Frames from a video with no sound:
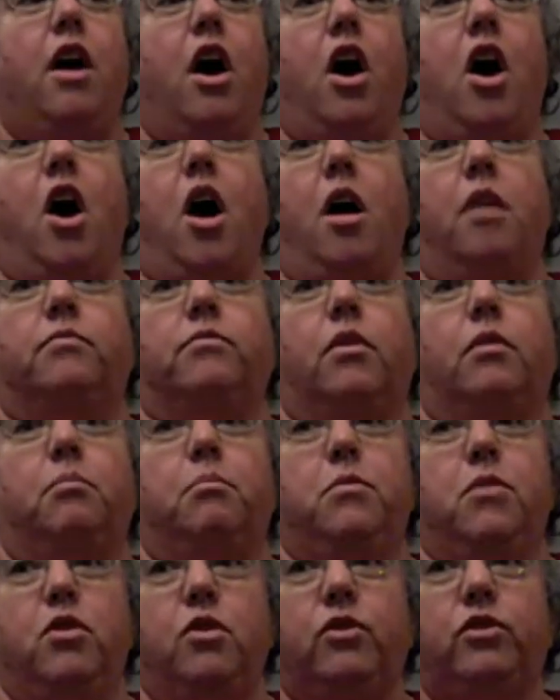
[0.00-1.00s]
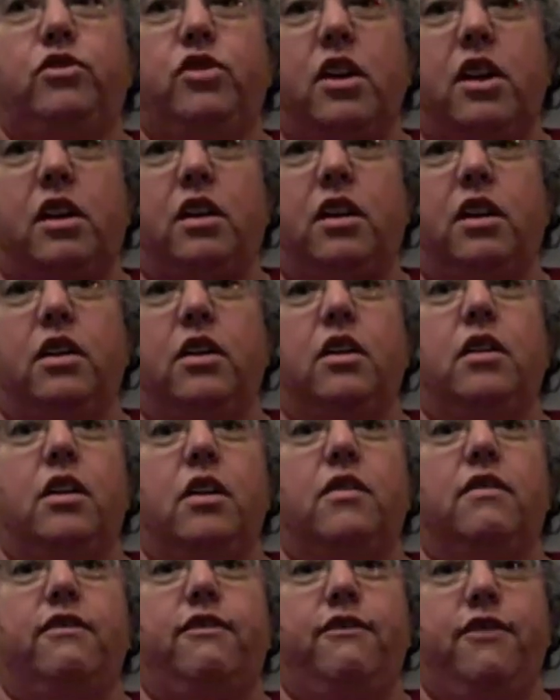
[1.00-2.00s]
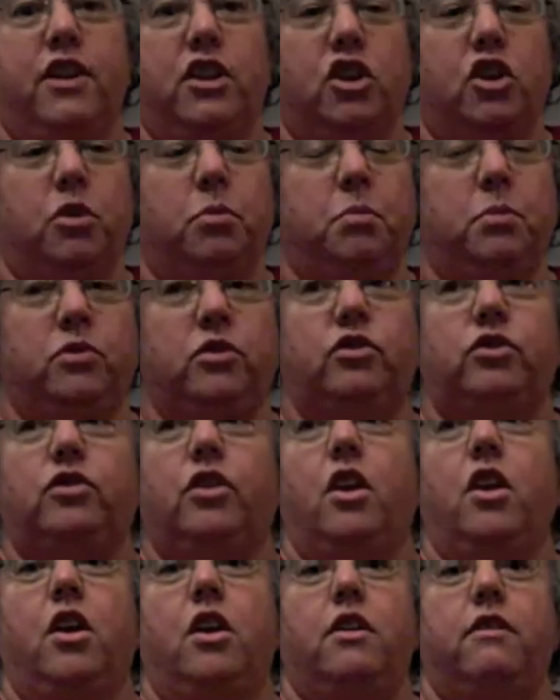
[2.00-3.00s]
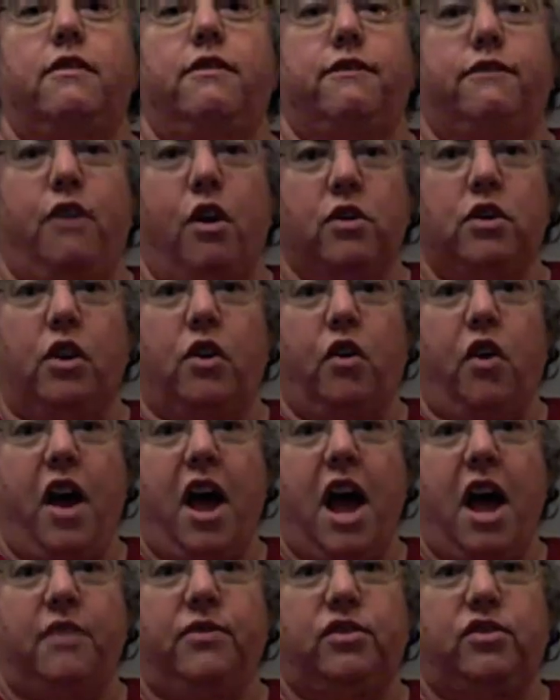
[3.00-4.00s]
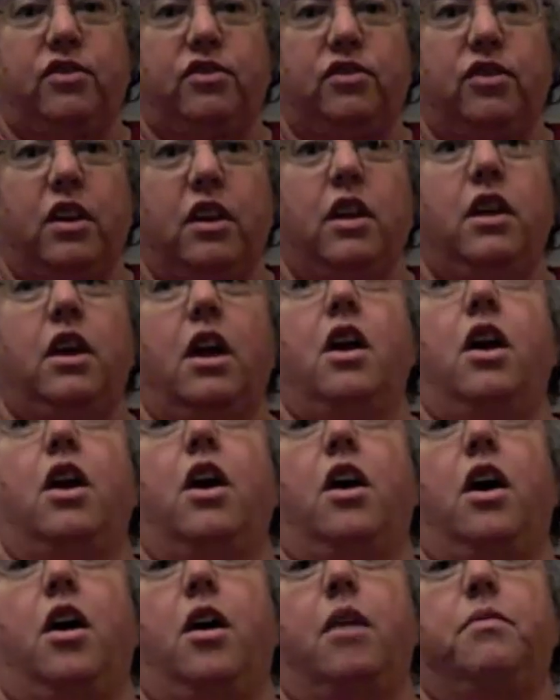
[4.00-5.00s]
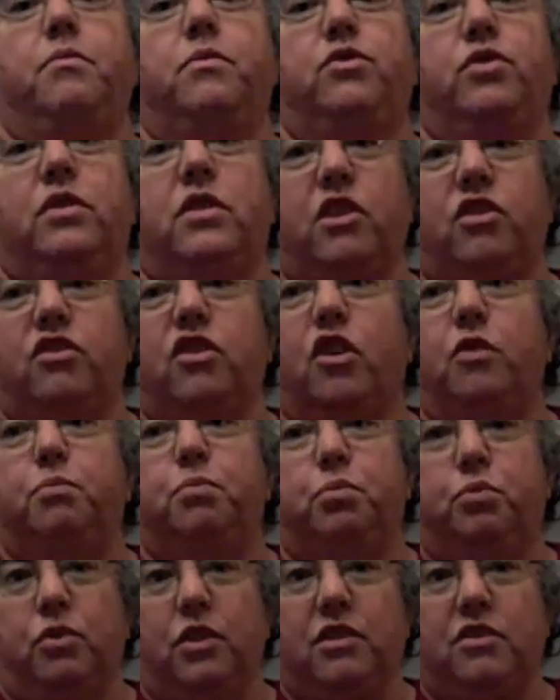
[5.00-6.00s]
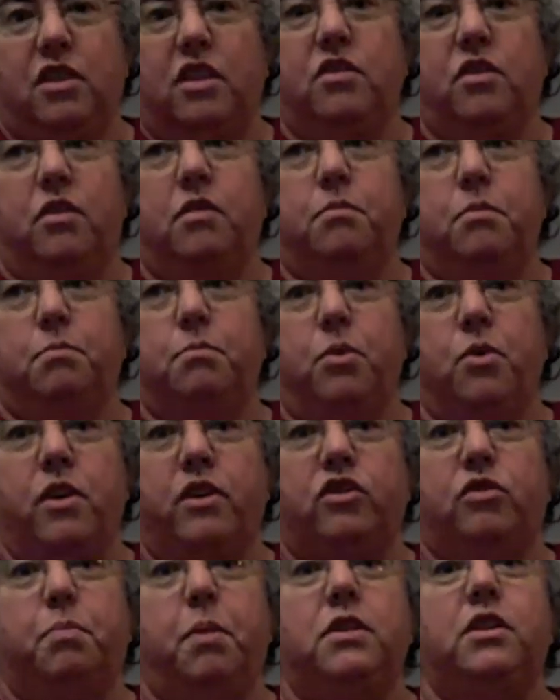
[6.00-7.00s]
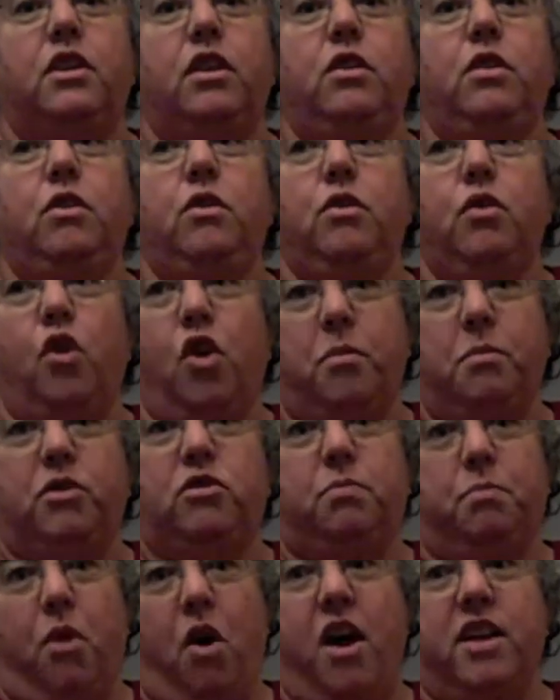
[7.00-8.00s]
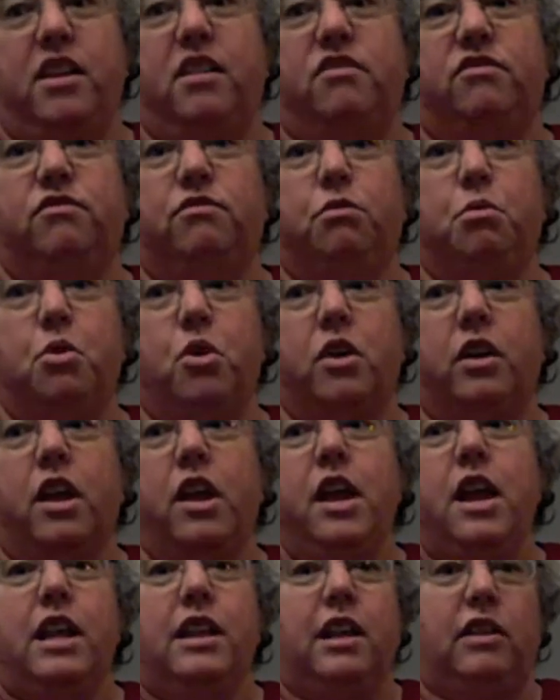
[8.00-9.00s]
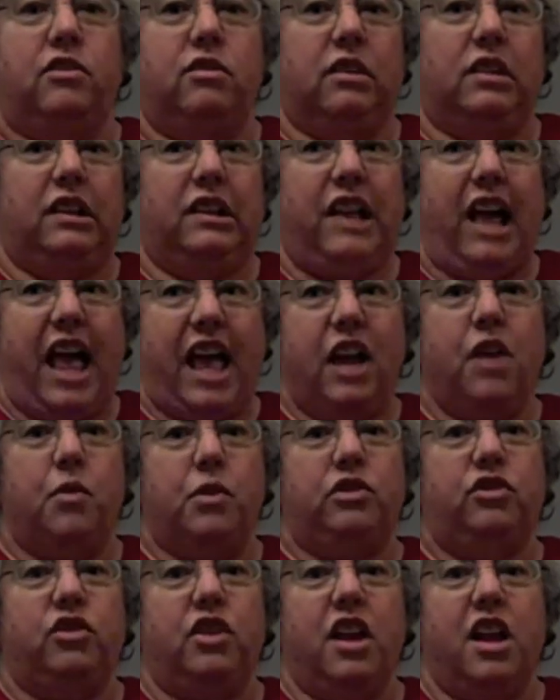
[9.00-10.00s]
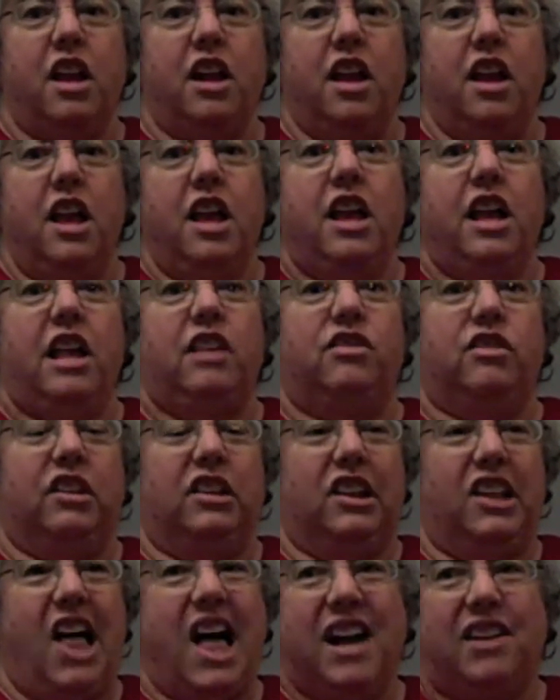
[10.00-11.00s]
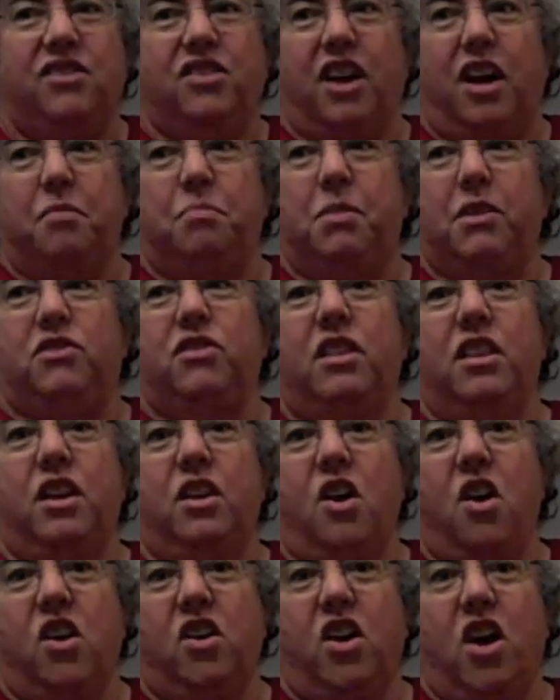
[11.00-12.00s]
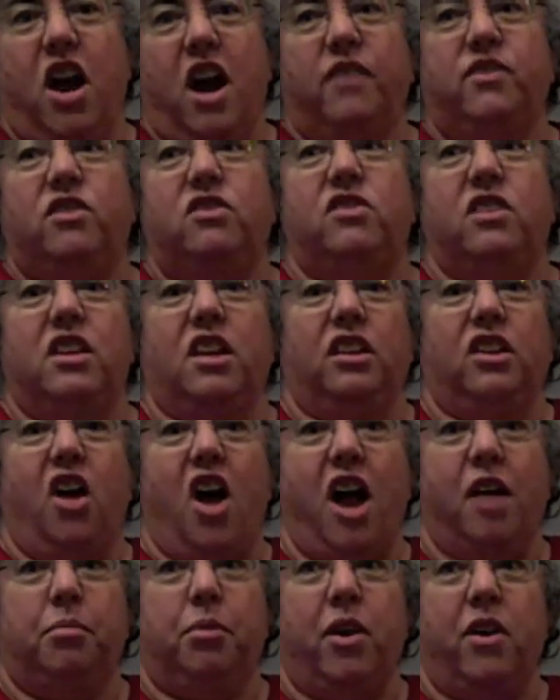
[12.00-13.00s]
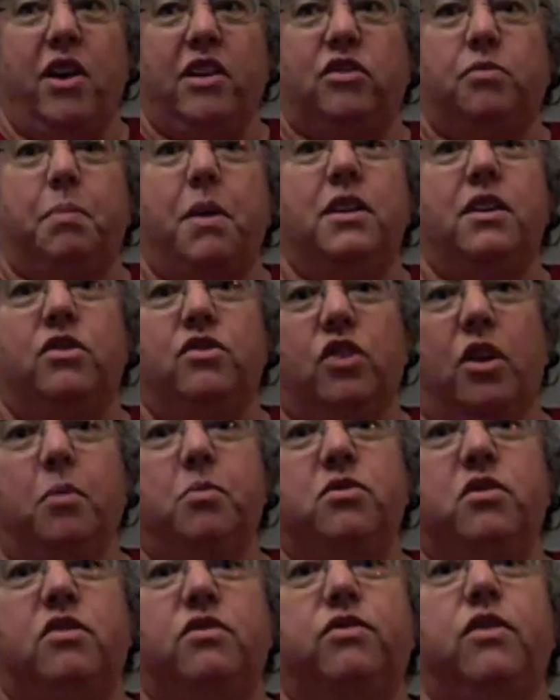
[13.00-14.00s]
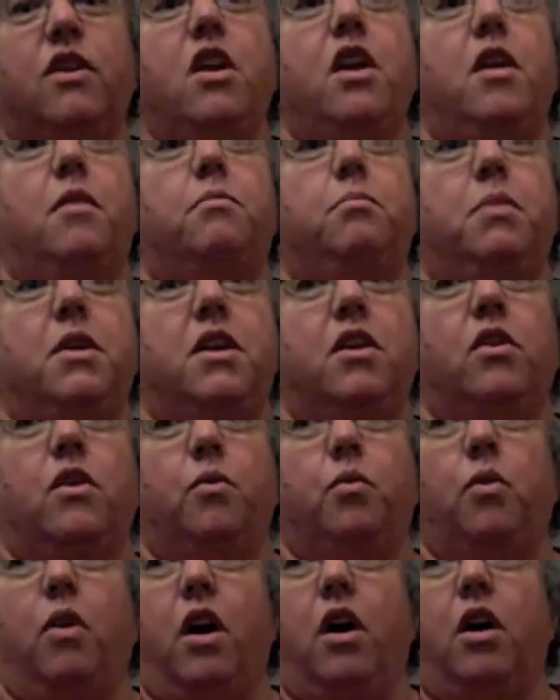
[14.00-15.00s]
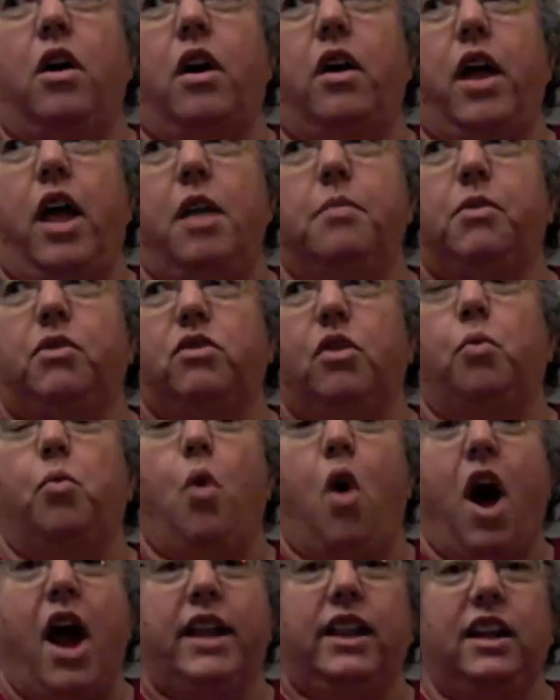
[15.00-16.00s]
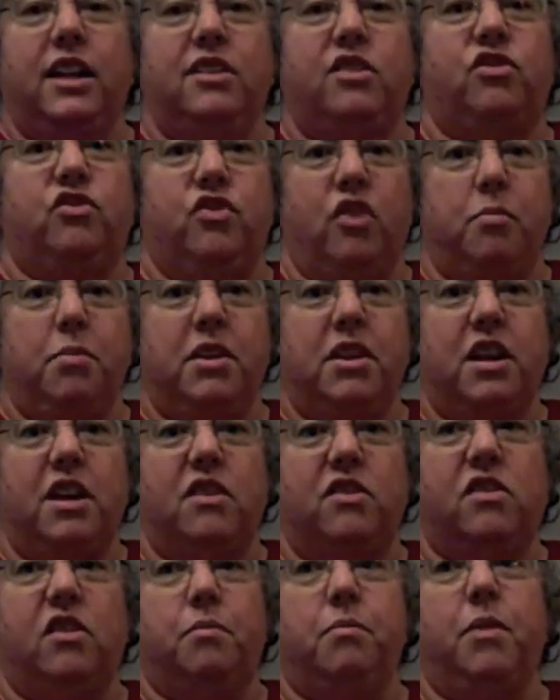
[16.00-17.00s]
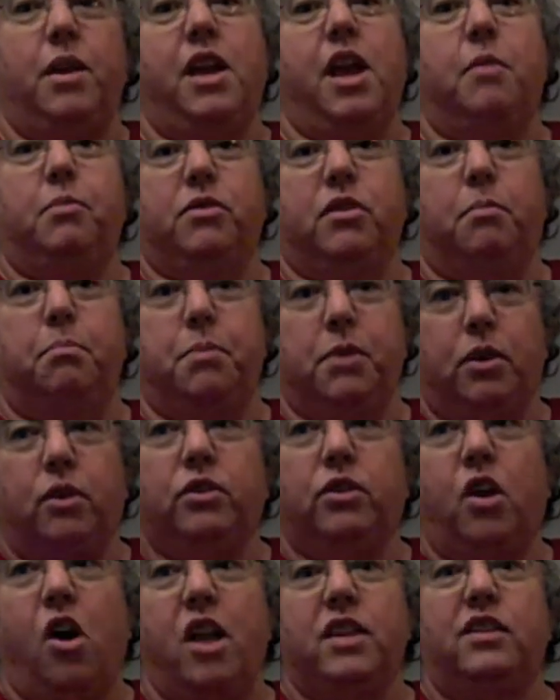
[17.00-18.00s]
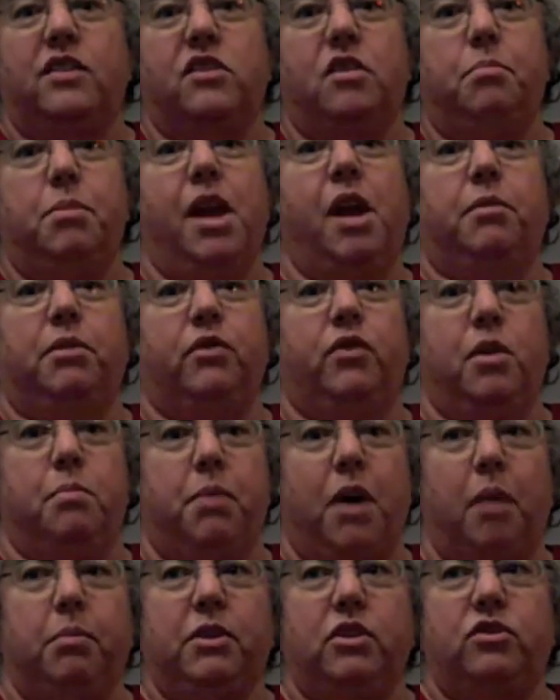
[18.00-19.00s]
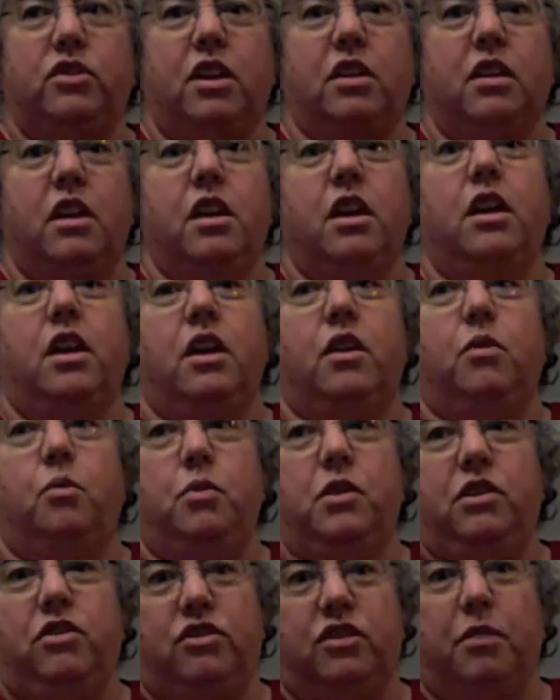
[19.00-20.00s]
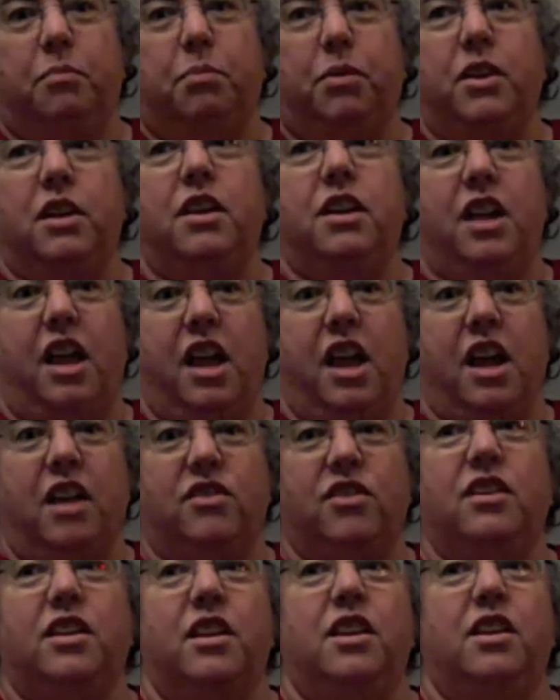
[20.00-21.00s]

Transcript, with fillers: Um, music, films, photographs, um, traditional printed books, but an enormous body of work that's languishing it's locked up, it's in the archives, it's in the libraries, but in terms of being uh, able to widely distribute it, to be able to build on it, to be able to republish it, we simply can't.